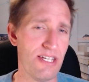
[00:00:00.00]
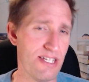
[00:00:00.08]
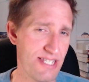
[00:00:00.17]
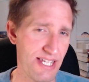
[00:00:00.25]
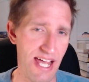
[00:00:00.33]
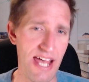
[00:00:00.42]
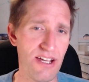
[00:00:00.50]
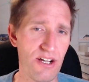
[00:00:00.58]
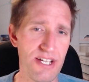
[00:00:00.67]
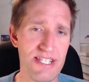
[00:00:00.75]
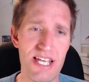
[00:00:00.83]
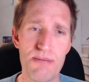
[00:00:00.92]
as the
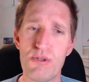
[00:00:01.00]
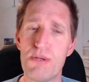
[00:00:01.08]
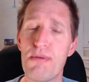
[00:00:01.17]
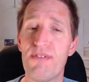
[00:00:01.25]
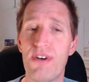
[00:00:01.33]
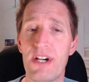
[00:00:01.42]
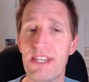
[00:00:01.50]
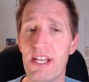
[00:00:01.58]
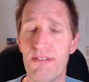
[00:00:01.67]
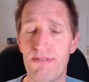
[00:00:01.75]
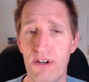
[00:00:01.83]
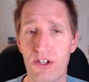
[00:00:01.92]
AI is able to provide
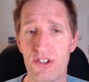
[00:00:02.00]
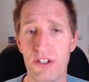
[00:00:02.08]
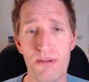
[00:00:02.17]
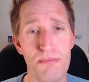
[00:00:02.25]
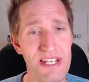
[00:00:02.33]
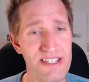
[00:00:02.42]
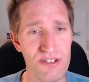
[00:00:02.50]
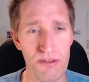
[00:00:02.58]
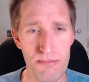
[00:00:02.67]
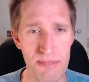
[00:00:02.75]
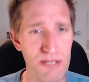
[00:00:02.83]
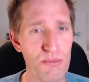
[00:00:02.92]
that function based
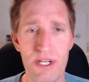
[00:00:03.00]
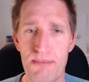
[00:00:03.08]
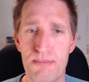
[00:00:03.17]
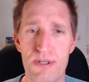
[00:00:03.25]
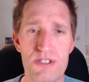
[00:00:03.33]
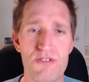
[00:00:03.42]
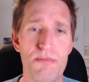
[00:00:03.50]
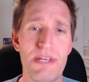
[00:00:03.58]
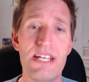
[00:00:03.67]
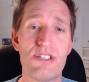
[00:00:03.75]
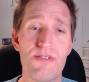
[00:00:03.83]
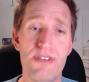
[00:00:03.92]
on minimal inputs from
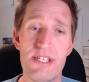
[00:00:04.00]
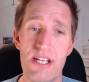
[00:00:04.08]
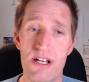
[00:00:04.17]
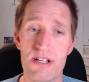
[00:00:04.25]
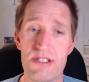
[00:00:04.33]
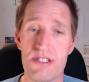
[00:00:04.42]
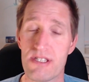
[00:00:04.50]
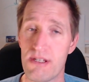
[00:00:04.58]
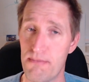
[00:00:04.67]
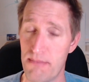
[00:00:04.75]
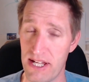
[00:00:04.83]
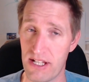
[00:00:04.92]
each of the tasks
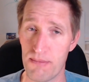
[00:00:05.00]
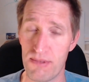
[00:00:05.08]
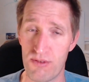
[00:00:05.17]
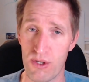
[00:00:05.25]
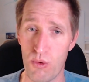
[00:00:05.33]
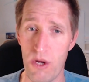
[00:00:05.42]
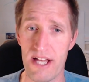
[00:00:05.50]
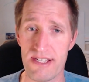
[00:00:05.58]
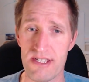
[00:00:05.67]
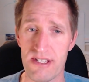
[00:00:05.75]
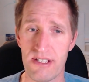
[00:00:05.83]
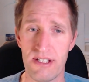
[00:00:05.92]
that make up the
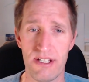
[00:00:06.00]
request.